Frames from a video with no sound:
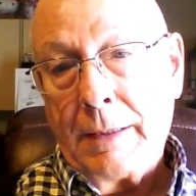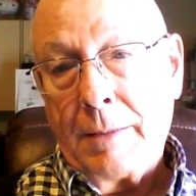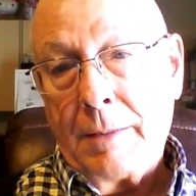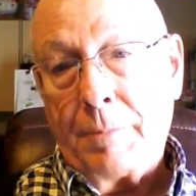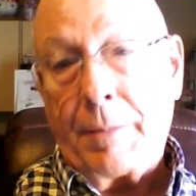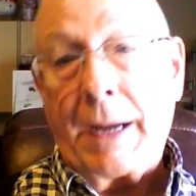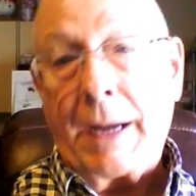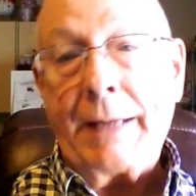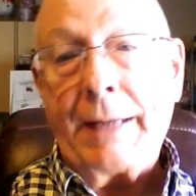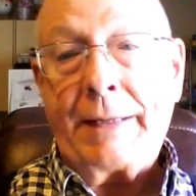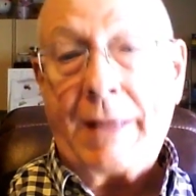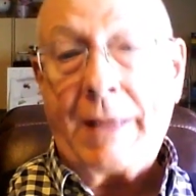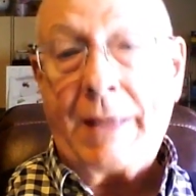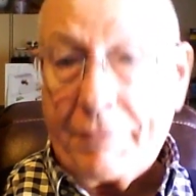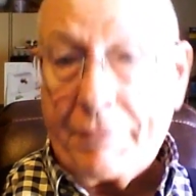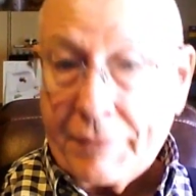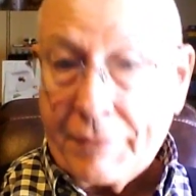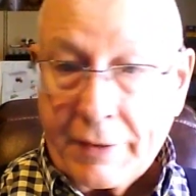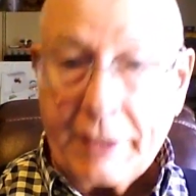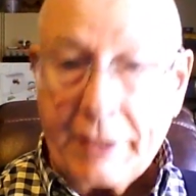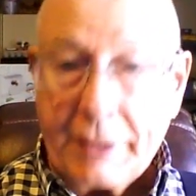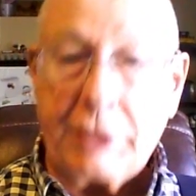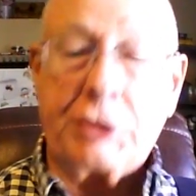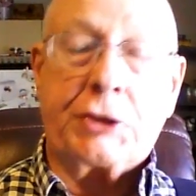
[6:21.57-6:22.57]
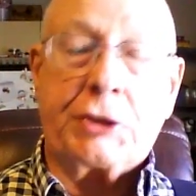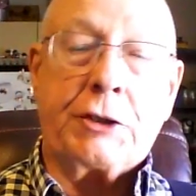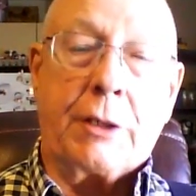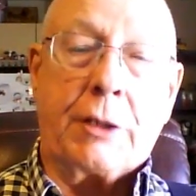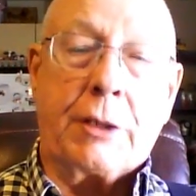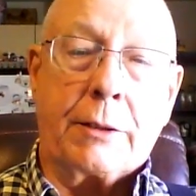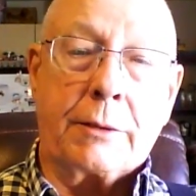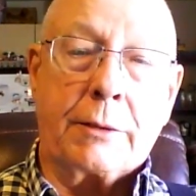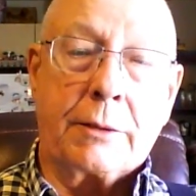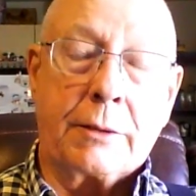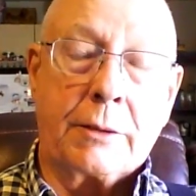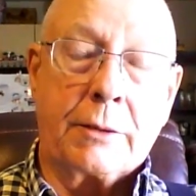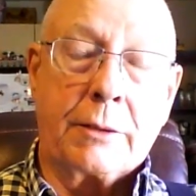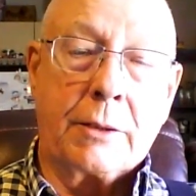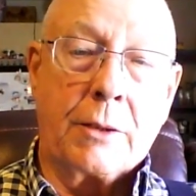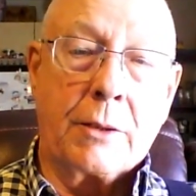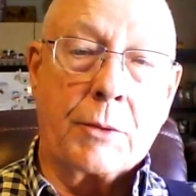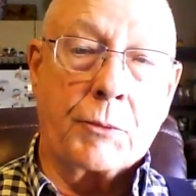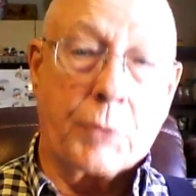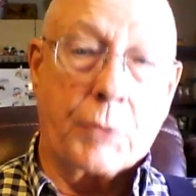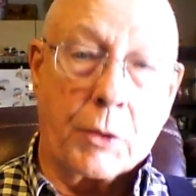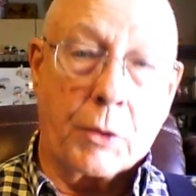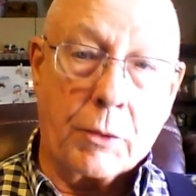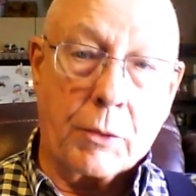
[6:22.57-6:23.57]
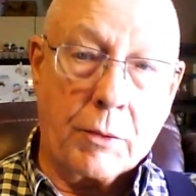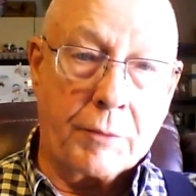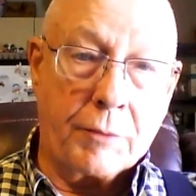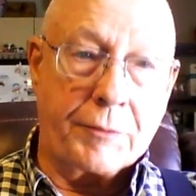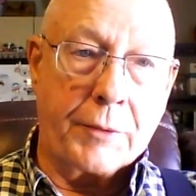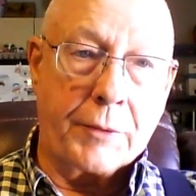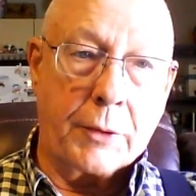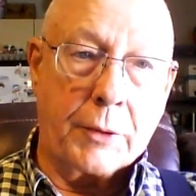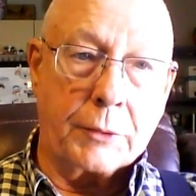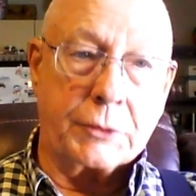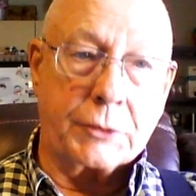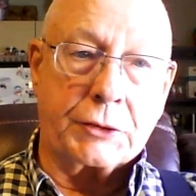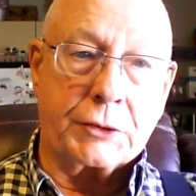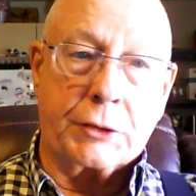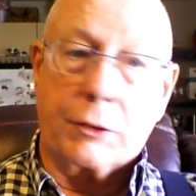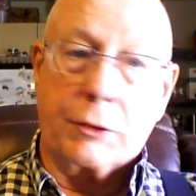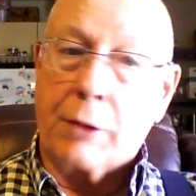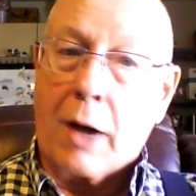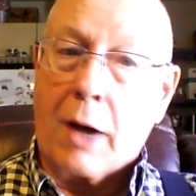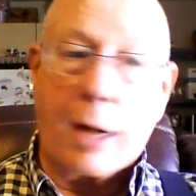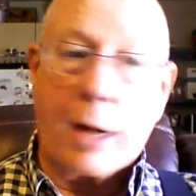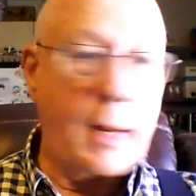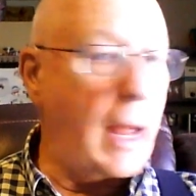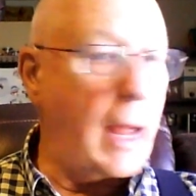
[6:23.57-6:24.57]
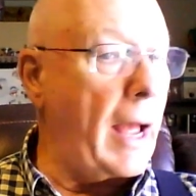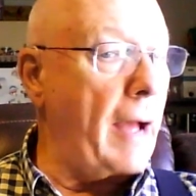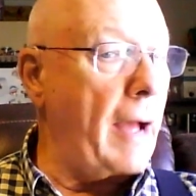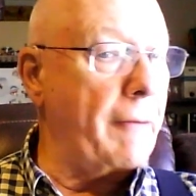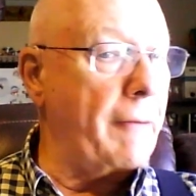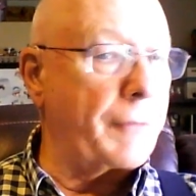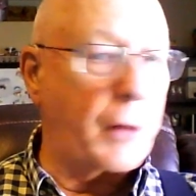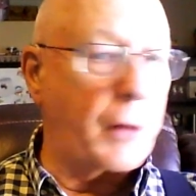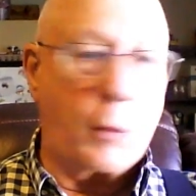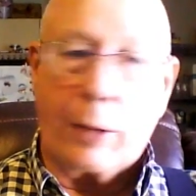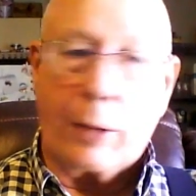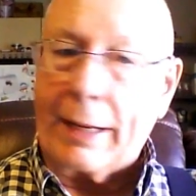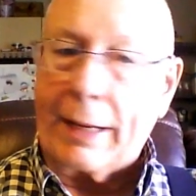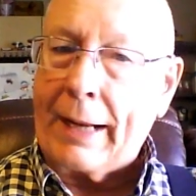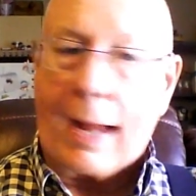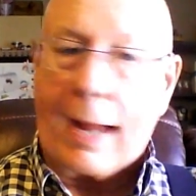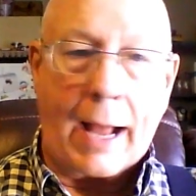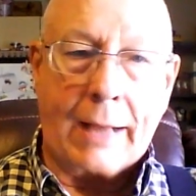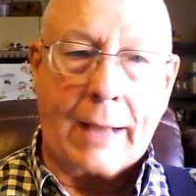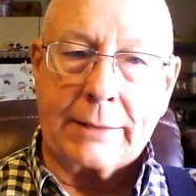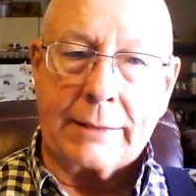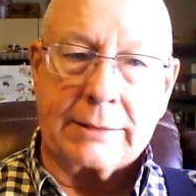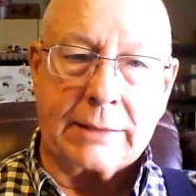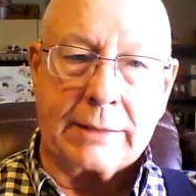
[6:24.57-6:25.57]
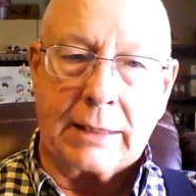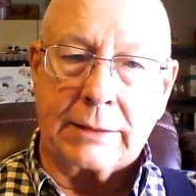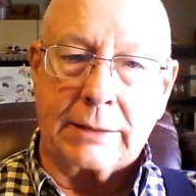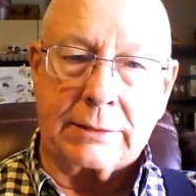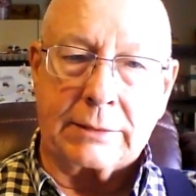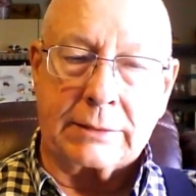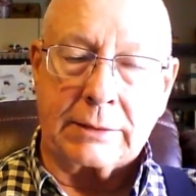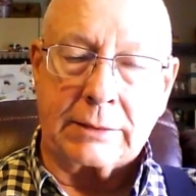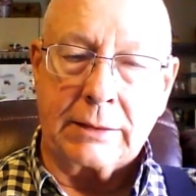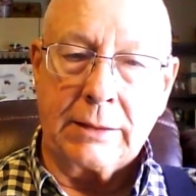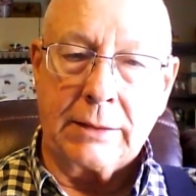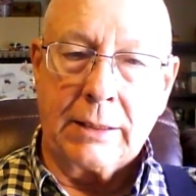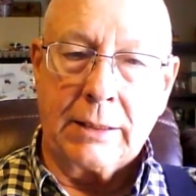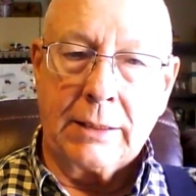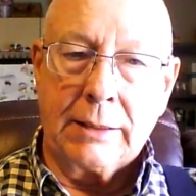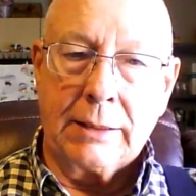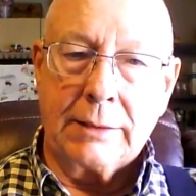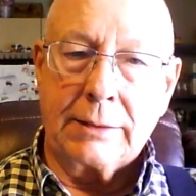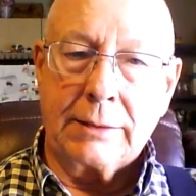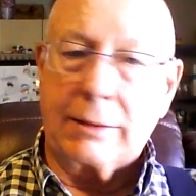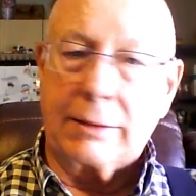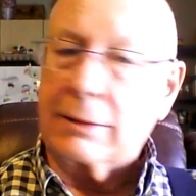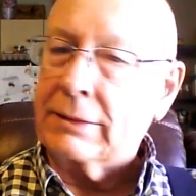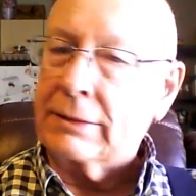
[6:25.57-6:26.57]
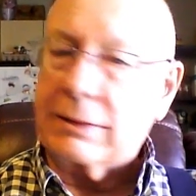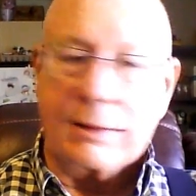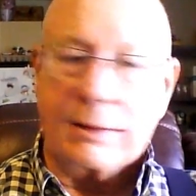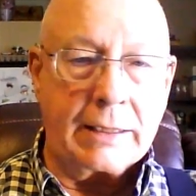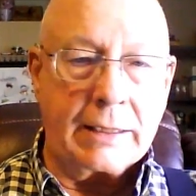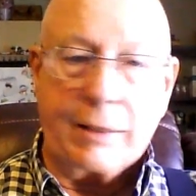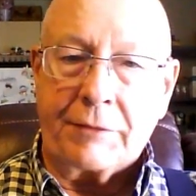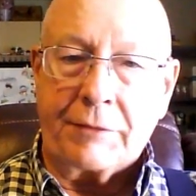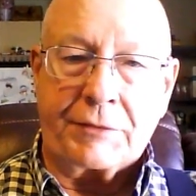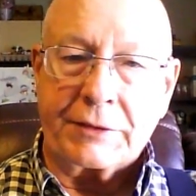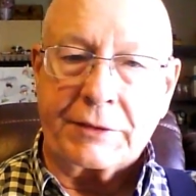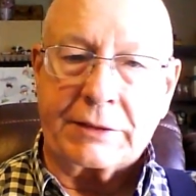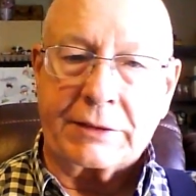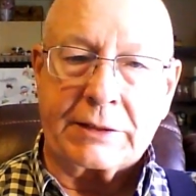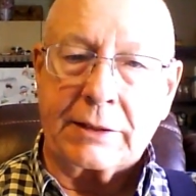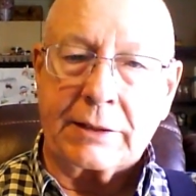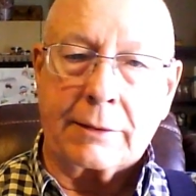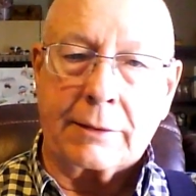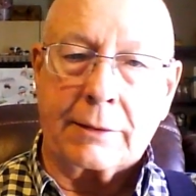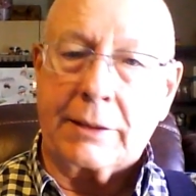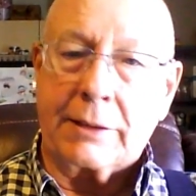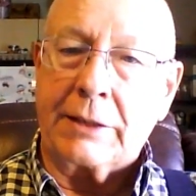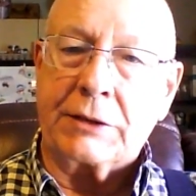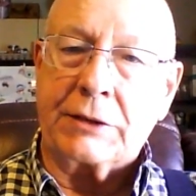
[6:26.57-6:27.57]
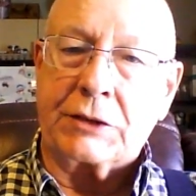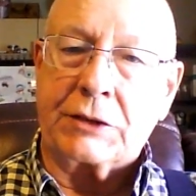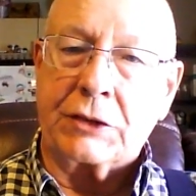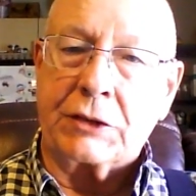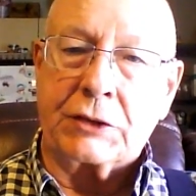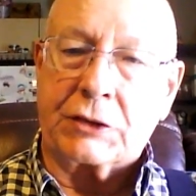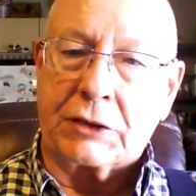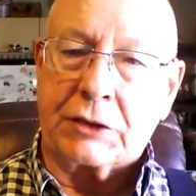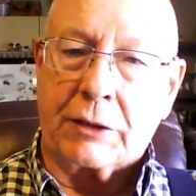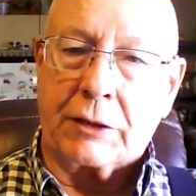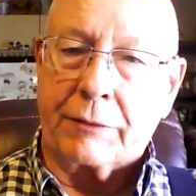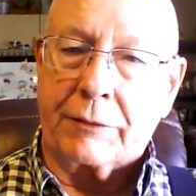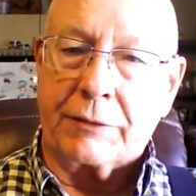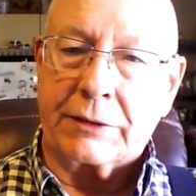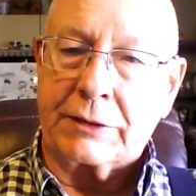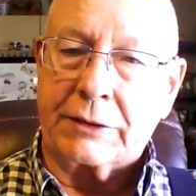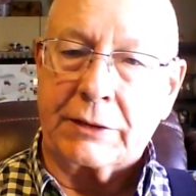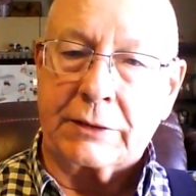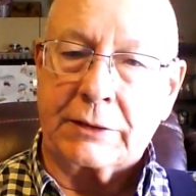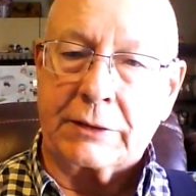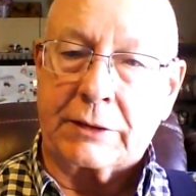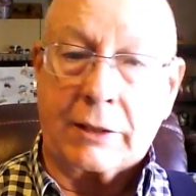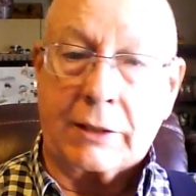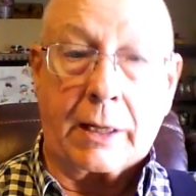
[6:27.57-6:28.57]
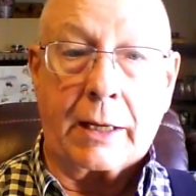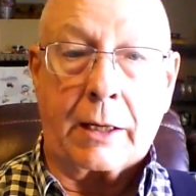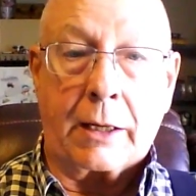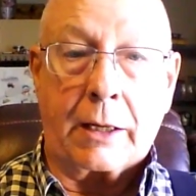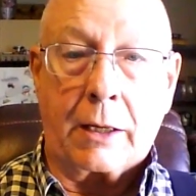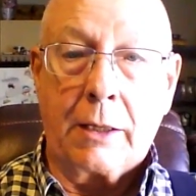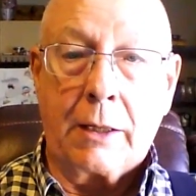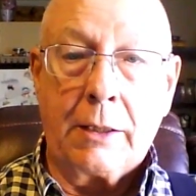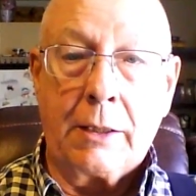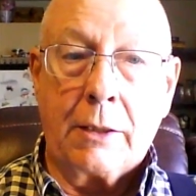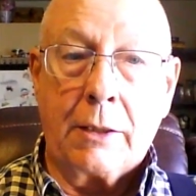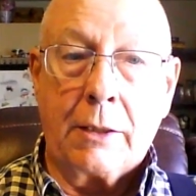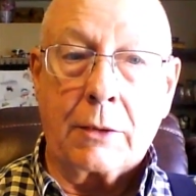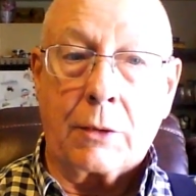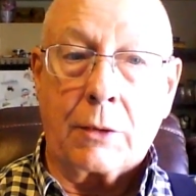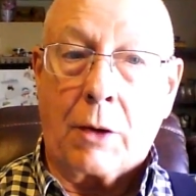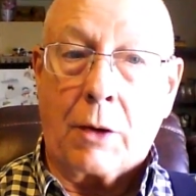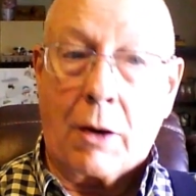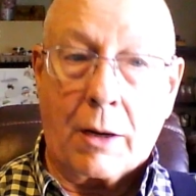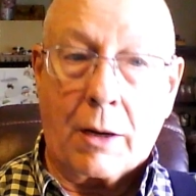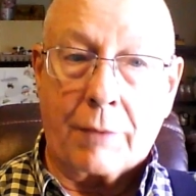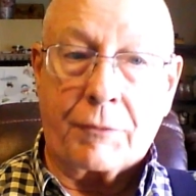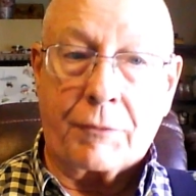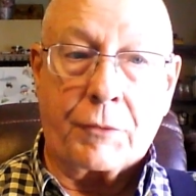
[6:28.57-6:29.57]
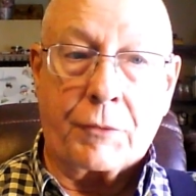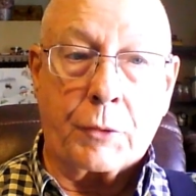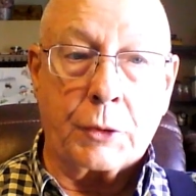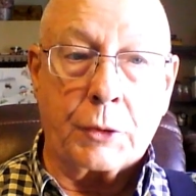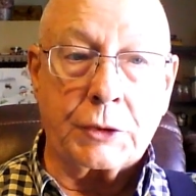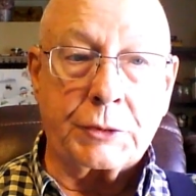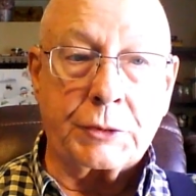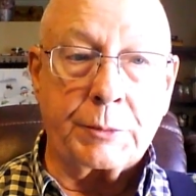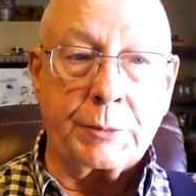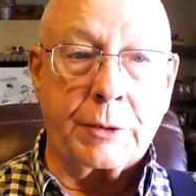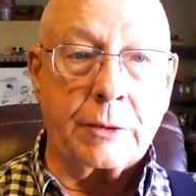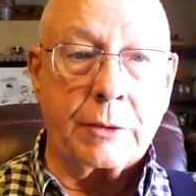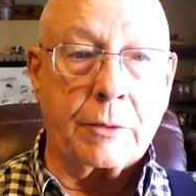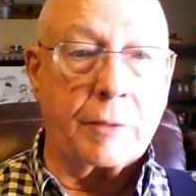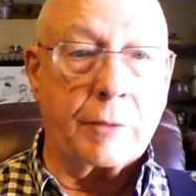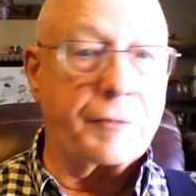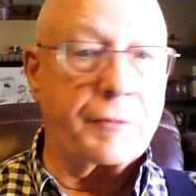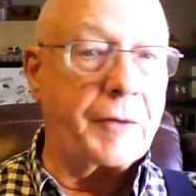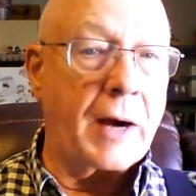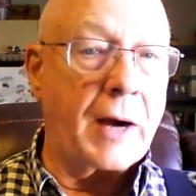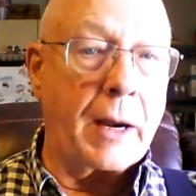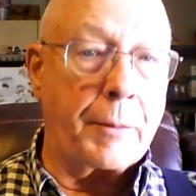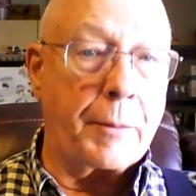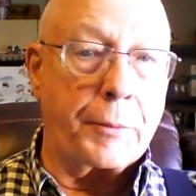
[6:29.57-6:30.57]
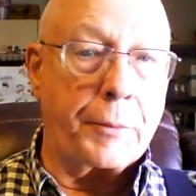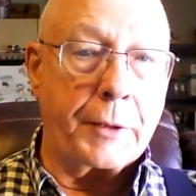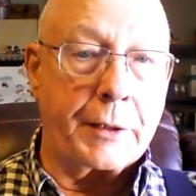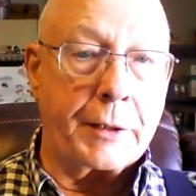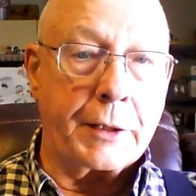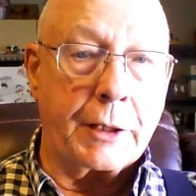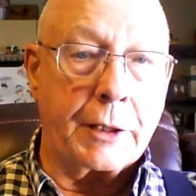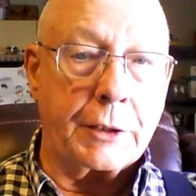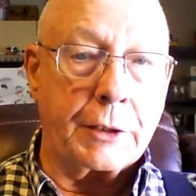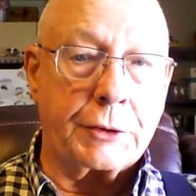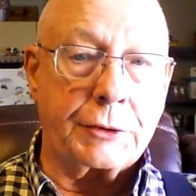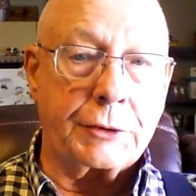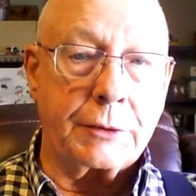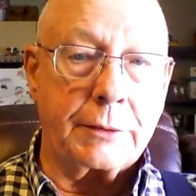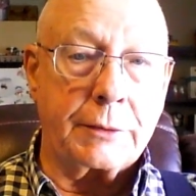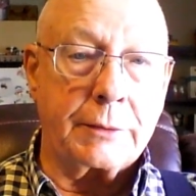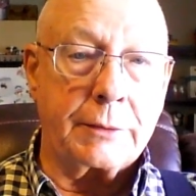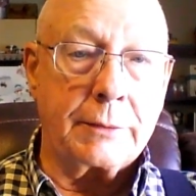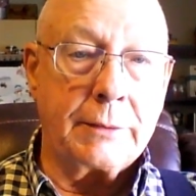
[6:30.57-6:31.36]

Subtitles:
By definition, rural folks do not have quick access to city facilities and services like law enforcement or fire protection.